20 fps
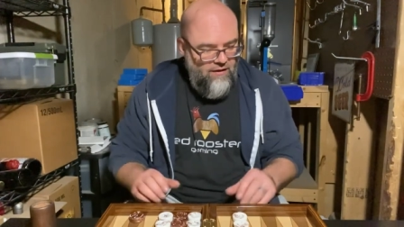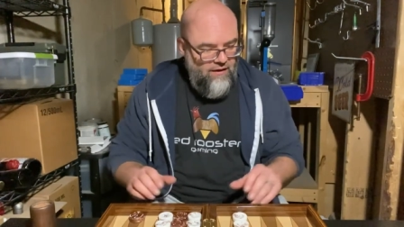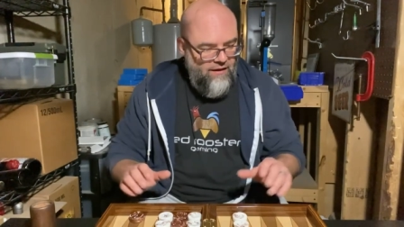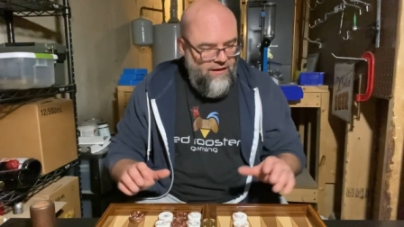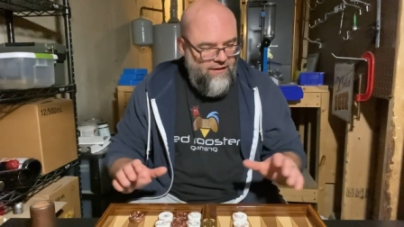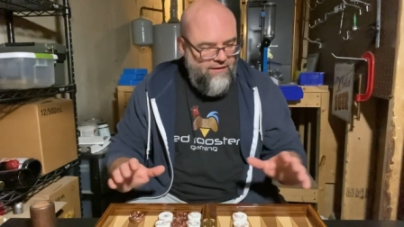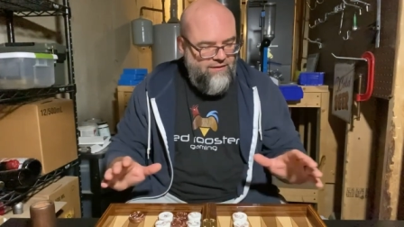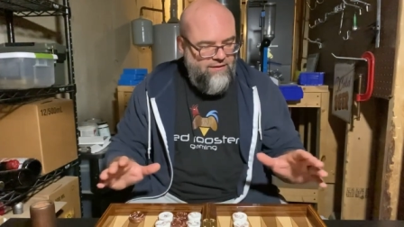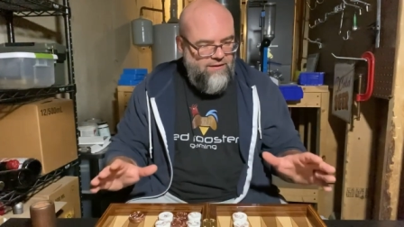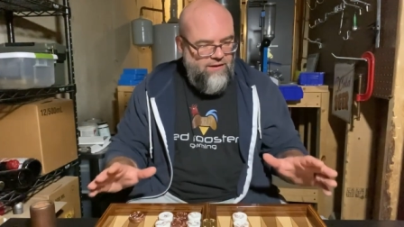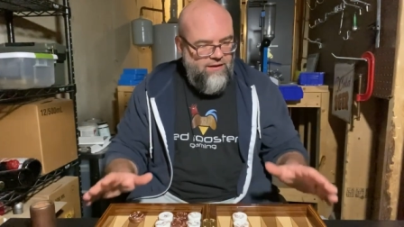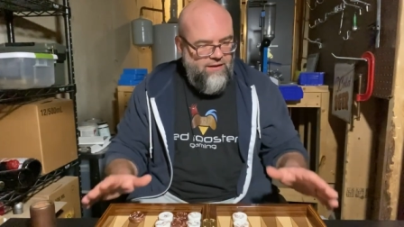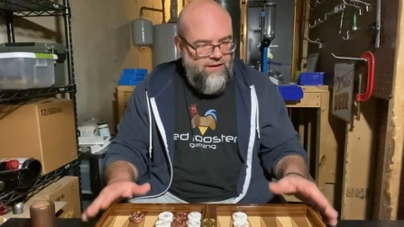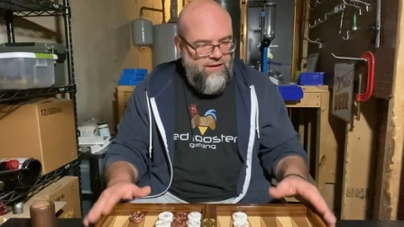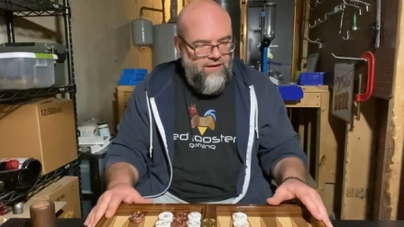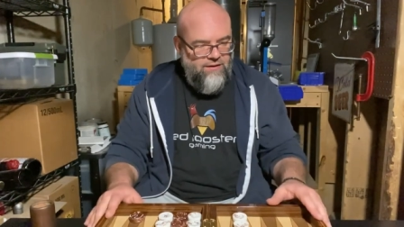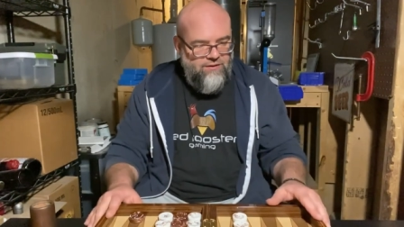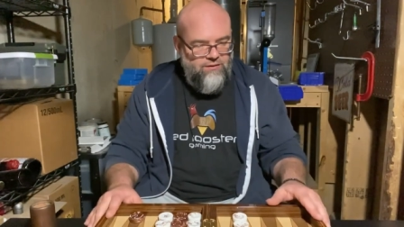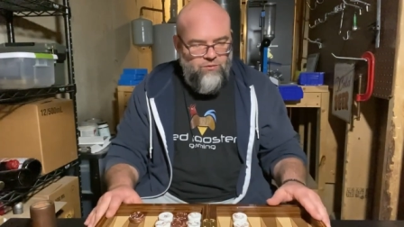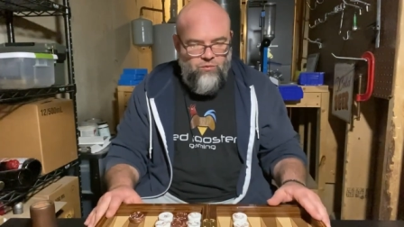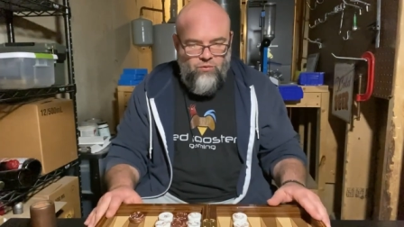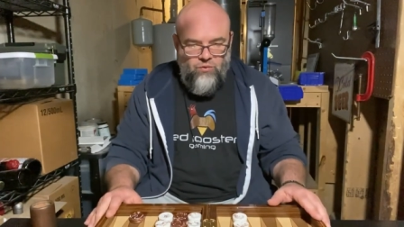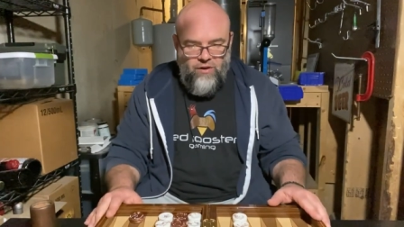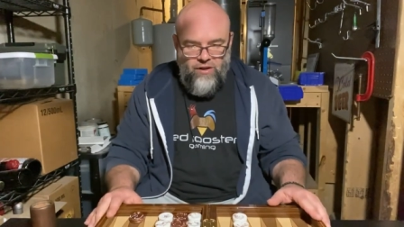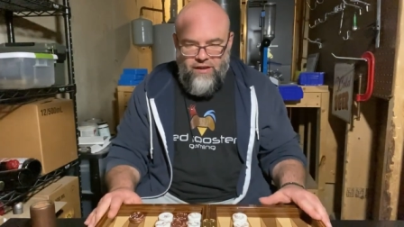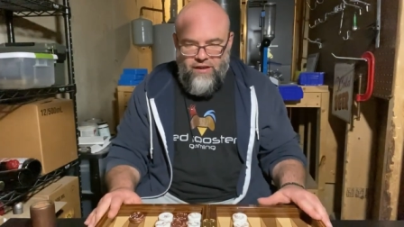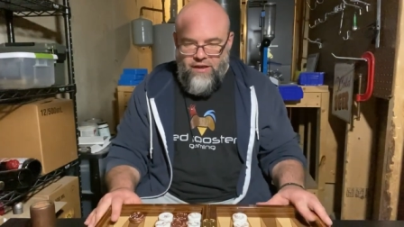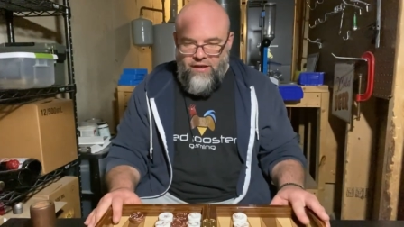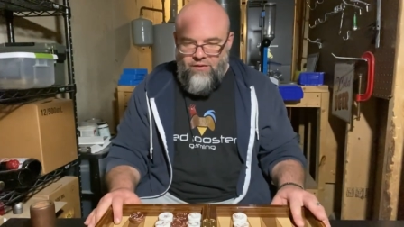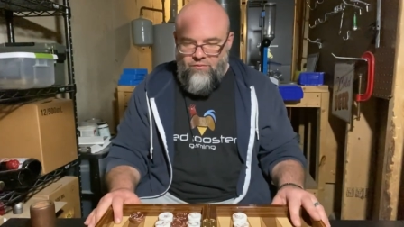It's, it is
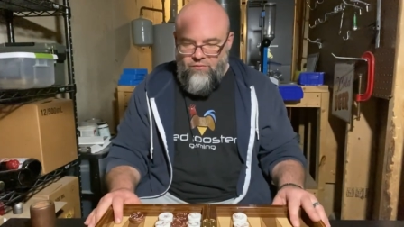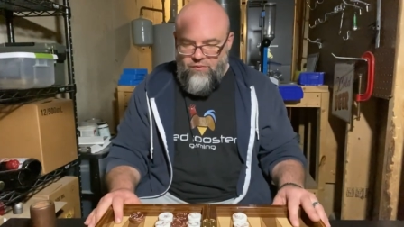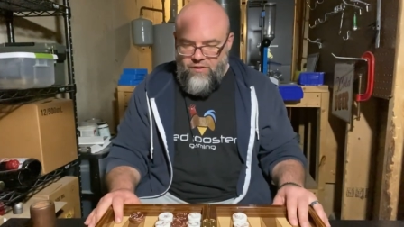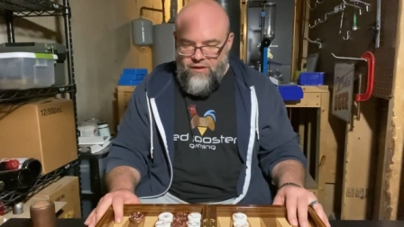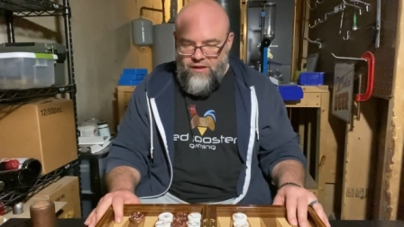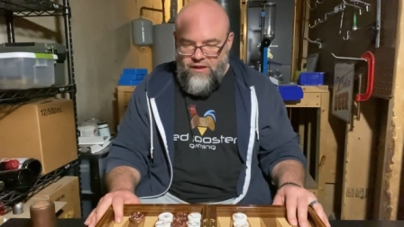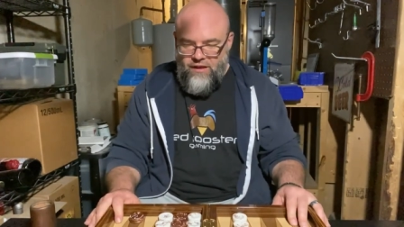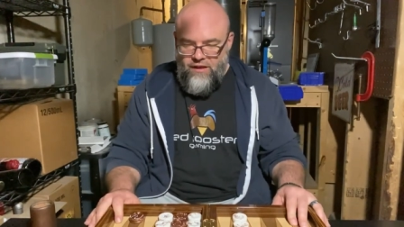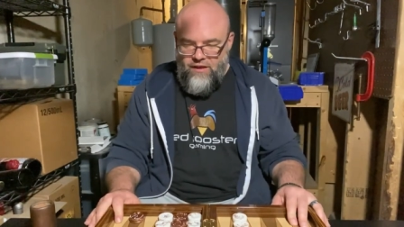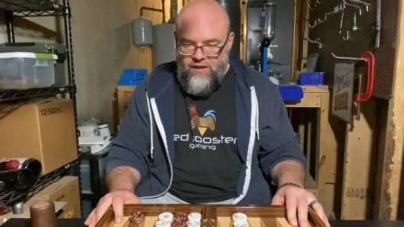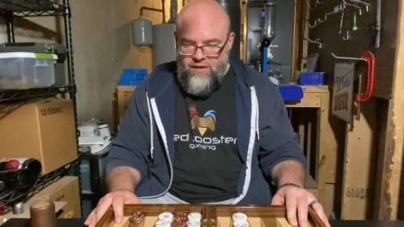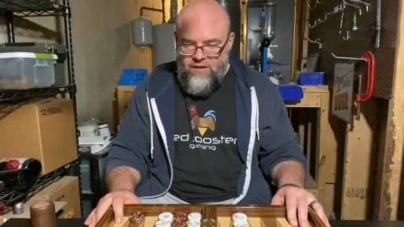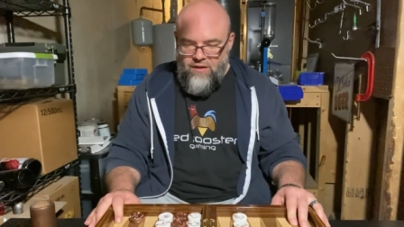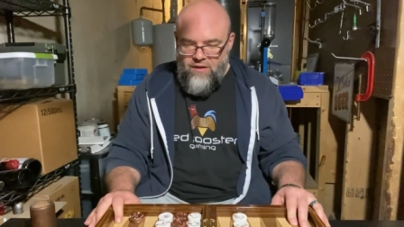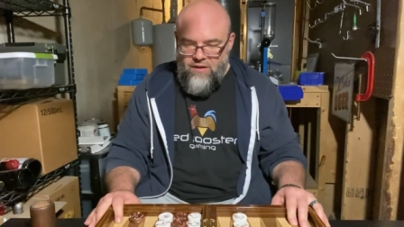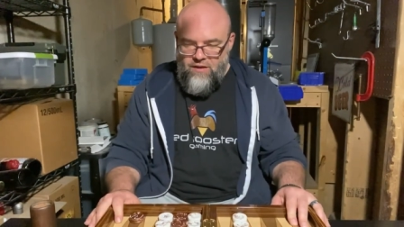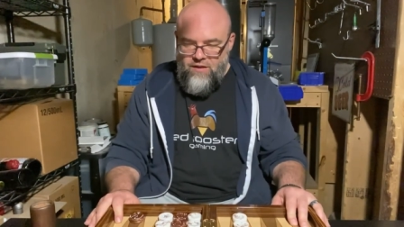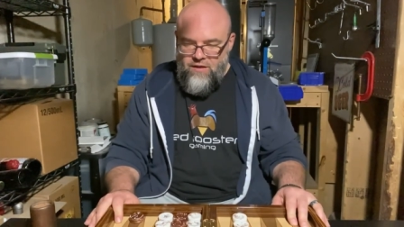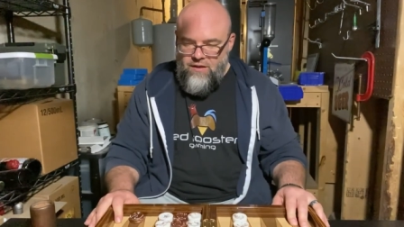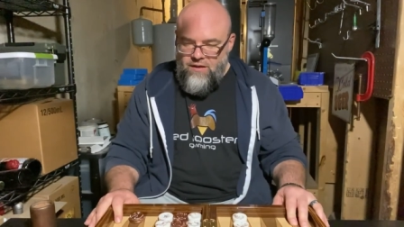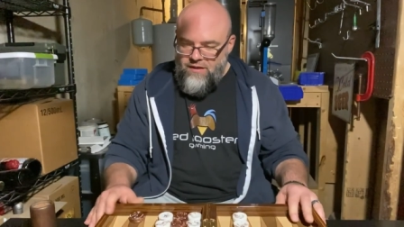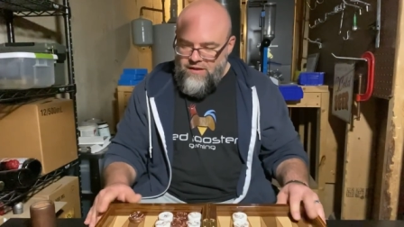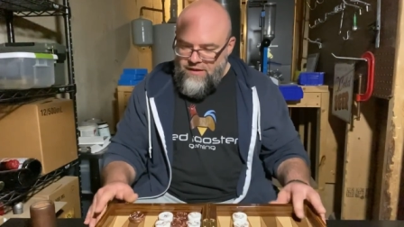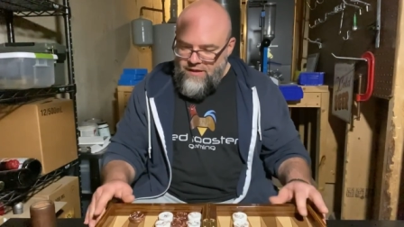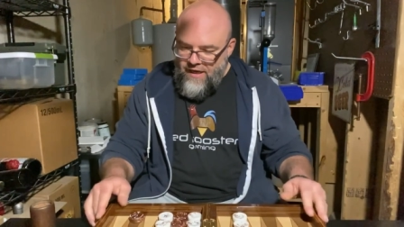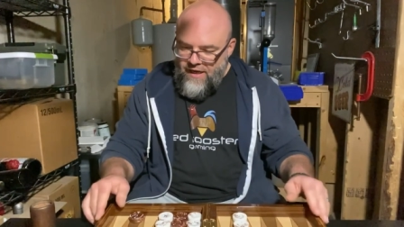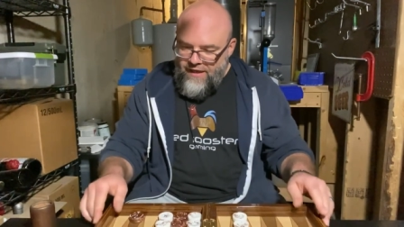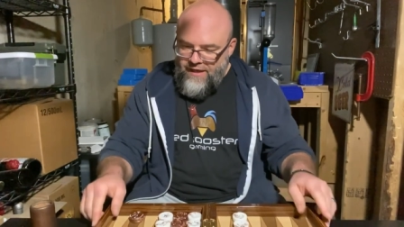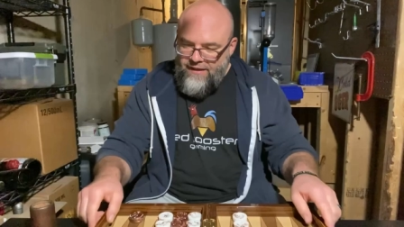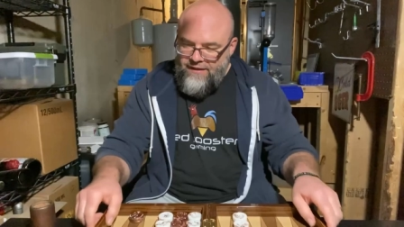really, really
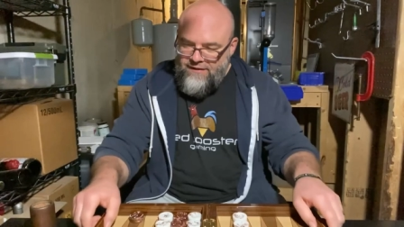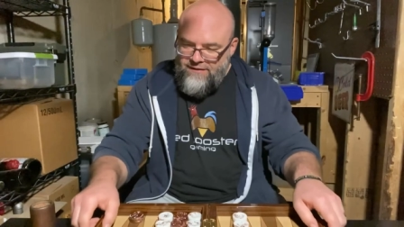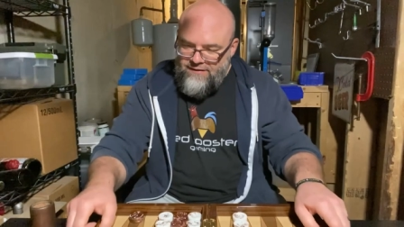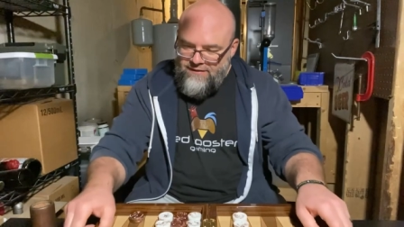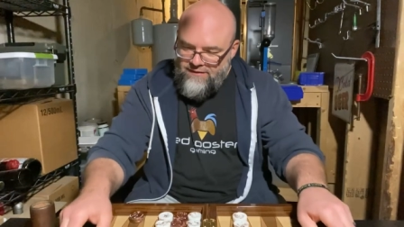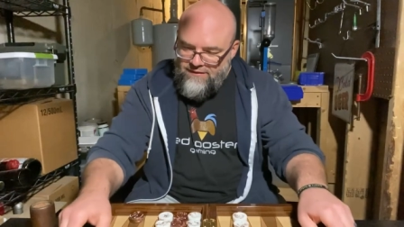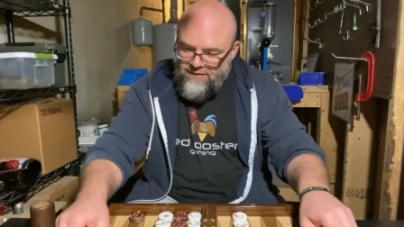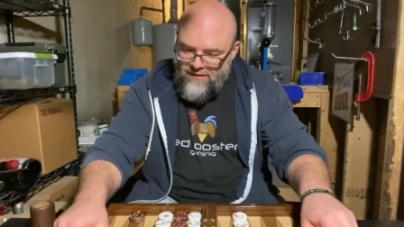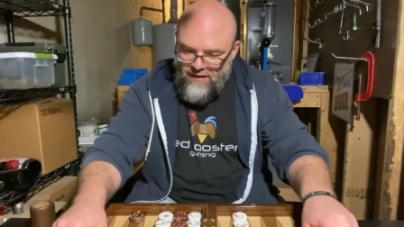nice.